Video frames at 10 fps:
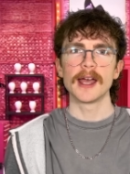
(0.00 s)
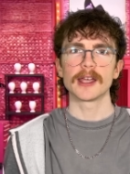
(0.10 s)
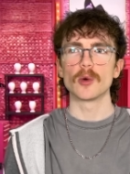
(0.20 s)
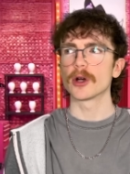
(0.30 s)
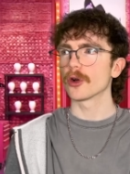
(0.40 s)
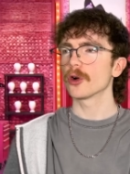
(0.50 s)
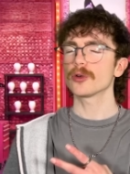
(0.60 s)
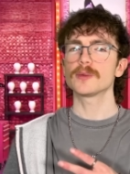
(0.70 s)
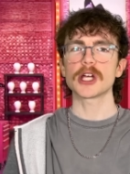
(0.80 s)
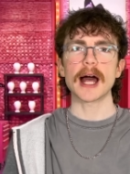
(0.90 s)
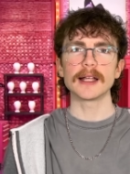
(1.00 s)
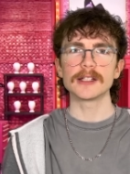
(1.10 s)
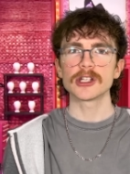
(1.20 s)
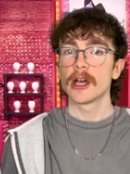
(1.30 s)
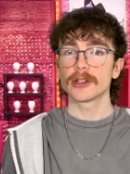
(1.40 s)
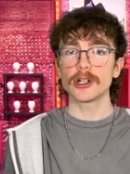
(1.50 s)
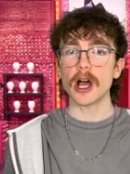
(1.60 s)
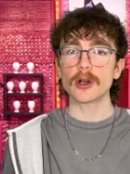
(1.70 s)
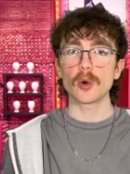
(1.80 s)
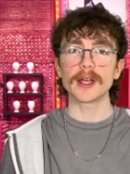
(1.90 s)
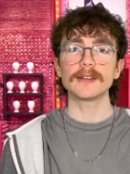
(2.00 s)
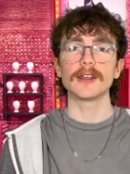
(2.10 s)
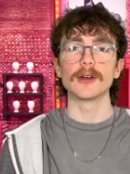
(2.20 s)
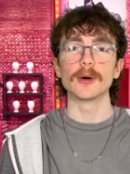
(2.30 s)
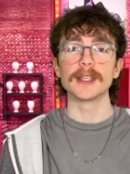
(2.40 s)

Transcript: you know, a girl group challenge, they're not going to.